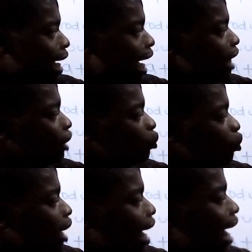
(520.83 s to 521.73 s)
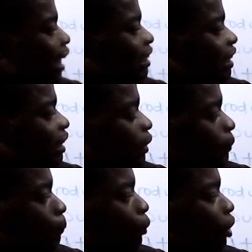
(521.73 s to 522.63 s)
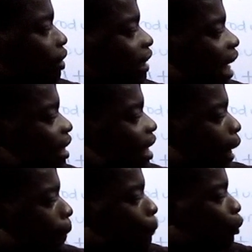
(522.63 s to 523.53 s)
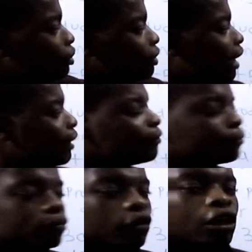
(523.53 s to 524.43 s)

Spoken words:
how did you add this plus sign here and plus sign?